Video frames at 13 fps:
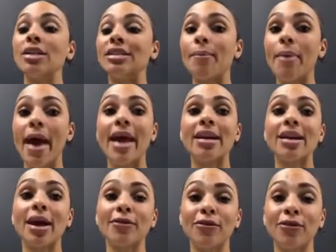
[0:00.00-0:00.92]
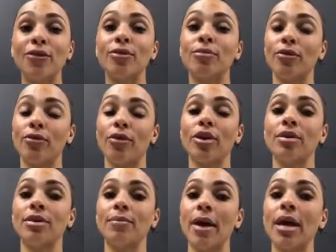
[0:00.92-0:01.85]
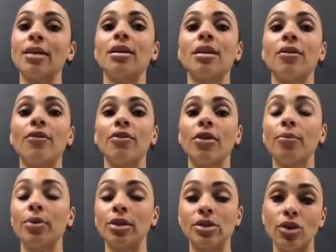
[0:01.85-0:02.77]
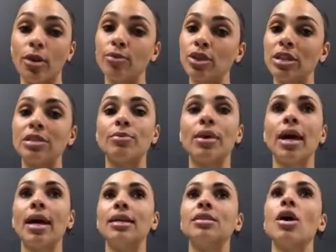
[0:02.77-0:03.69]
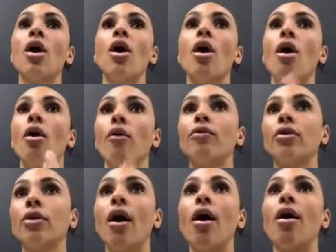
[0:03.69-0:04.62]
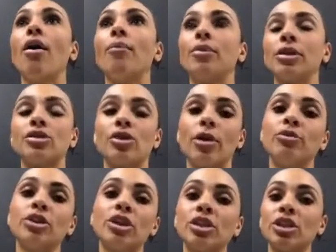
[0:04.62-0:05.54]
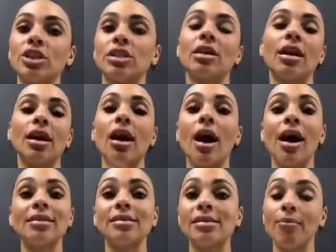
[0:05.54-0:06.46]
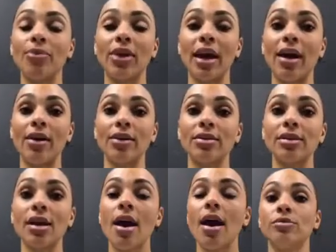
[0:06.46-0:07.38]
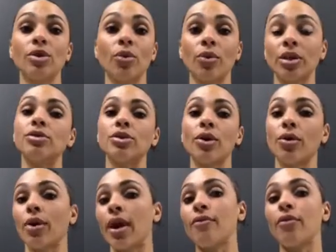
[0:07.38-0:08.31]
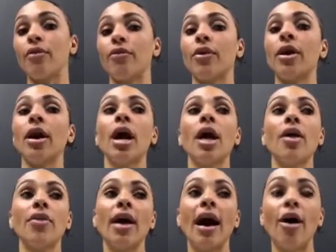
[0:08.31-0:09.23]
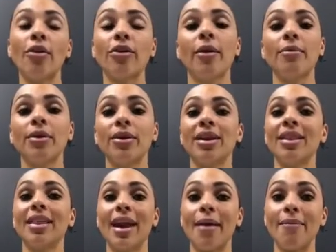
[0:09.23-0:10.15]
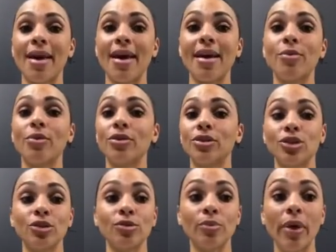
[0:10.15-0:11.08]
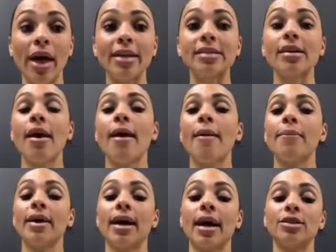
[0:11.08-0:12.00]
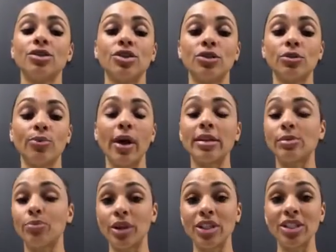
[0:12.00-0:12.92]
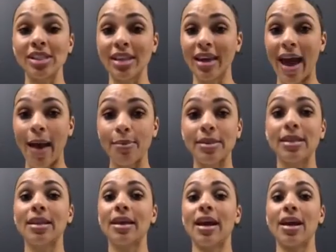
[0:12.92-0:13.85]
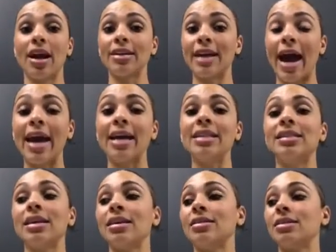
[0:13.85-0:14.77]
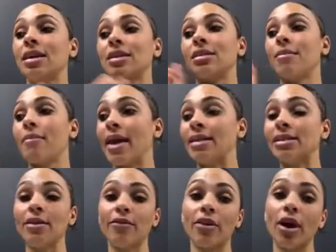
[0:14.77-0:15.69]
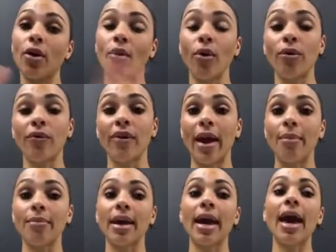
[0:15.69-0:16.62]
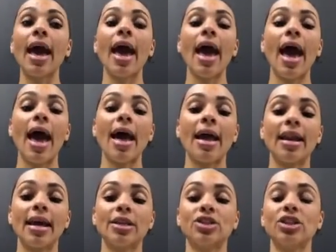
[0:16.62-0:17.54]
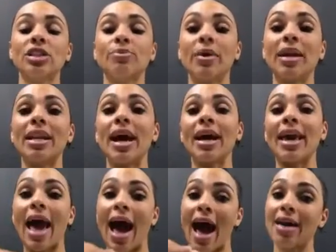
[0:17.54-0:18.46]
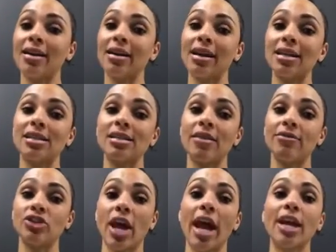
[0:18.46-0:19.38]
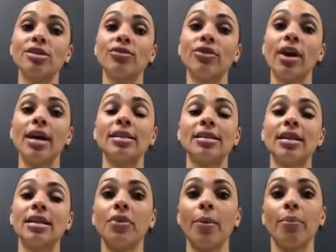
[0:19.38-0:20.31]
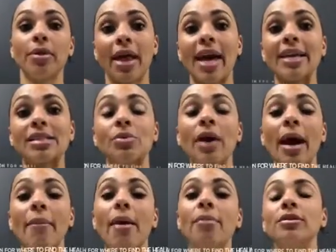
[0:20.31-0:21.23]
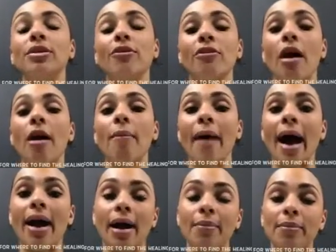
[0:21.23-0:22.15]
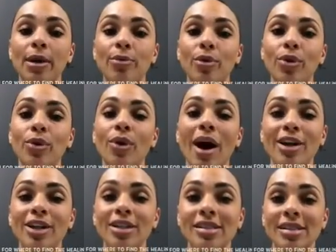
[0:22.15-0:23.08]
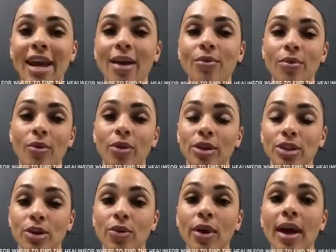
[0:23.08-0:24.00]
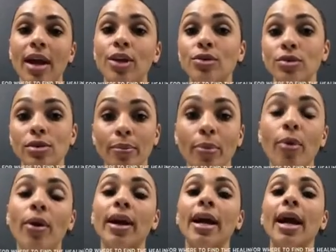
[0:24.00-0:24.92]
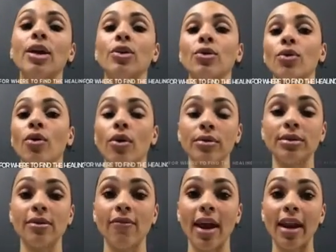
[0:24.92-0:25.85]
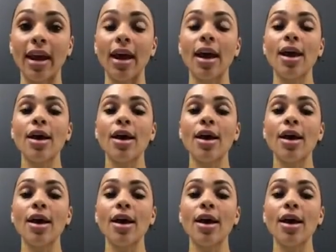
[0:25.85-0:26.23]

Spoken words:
Depend on food before you depend on the prescriptions, because overall prescriptions are just going to cost something else. So we're so grateful for the health community that I'm in with Juice Plus, because Juice Plus bridges the gaps in our diets. It's amazing for our whole family, and it's just been a catalyst of change for us, and the place where I'm able to fall back on people who understand what we're doing and who support it and who cultivate it.